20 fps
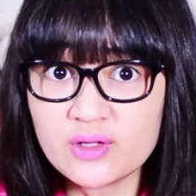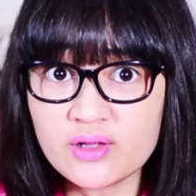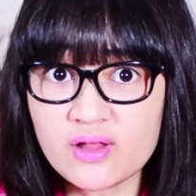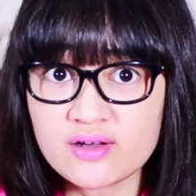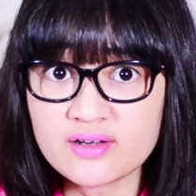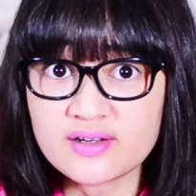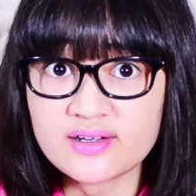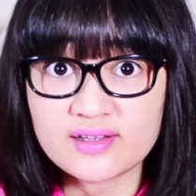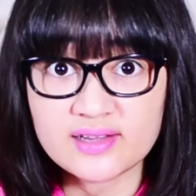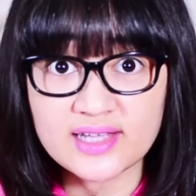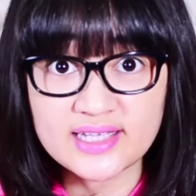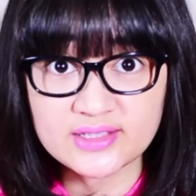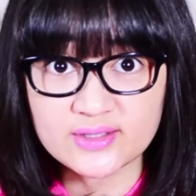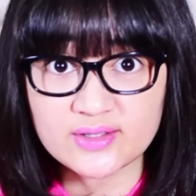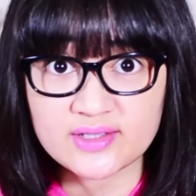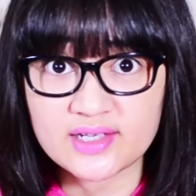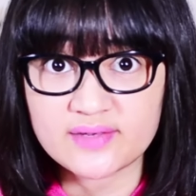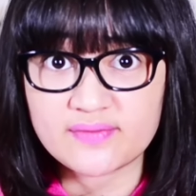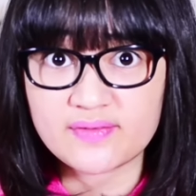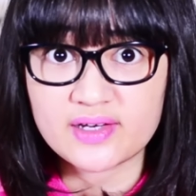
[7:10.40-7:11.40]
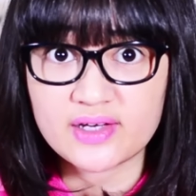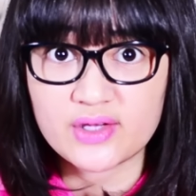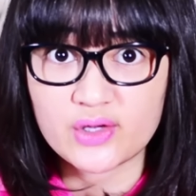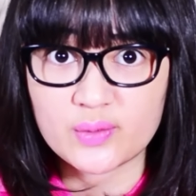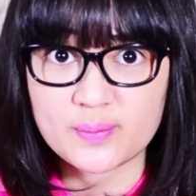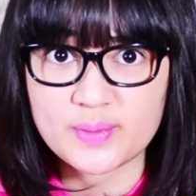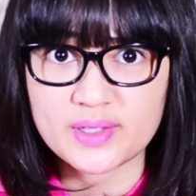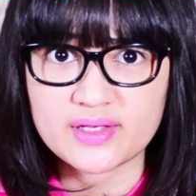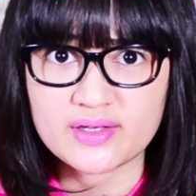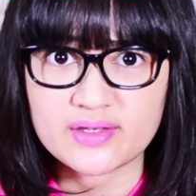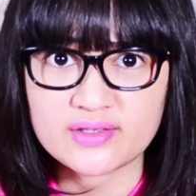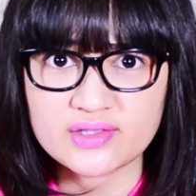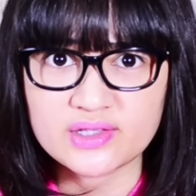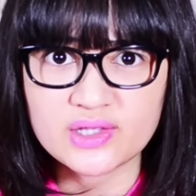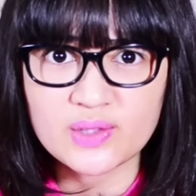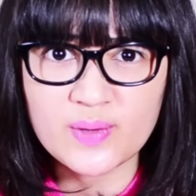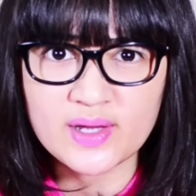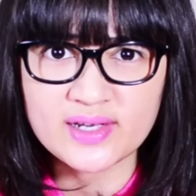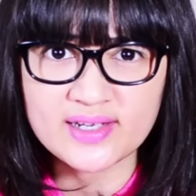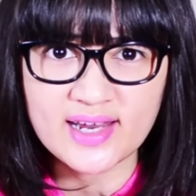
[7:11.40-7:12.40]
no longer clicked on that video because
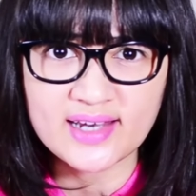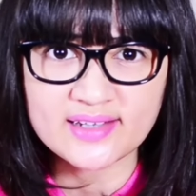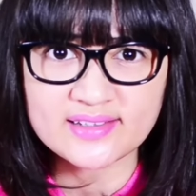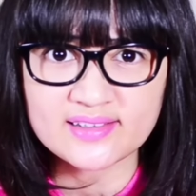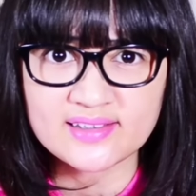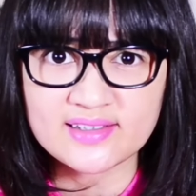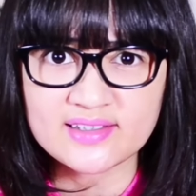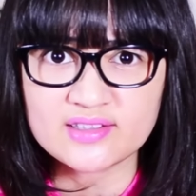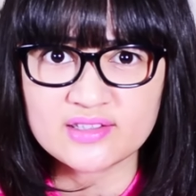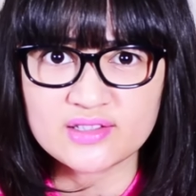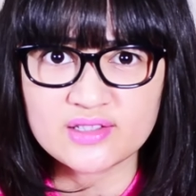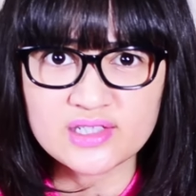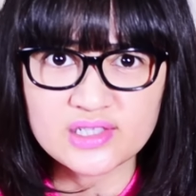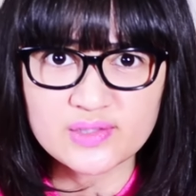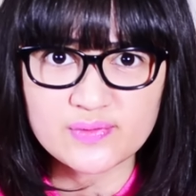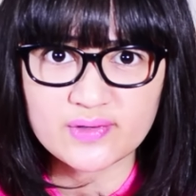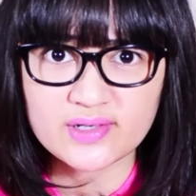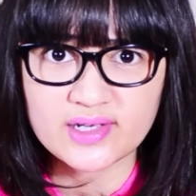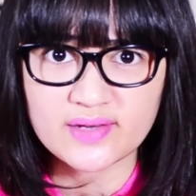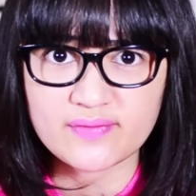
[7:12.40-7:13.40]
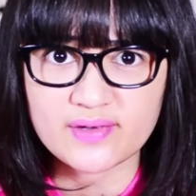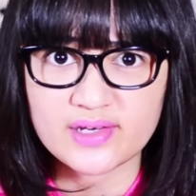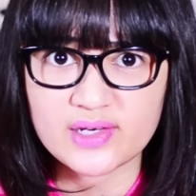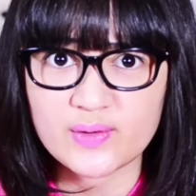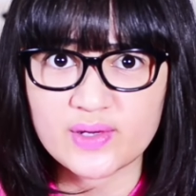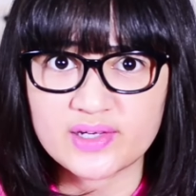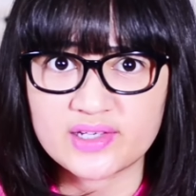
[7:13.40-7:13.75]
no one actually searched for that video